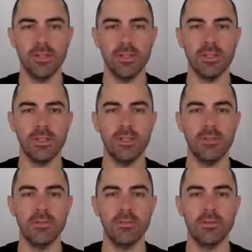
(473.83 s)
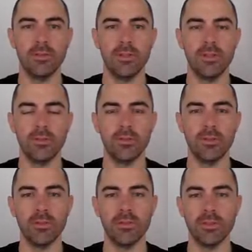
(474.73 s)
and how to
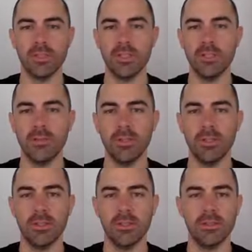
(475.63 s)
recover the signal, well,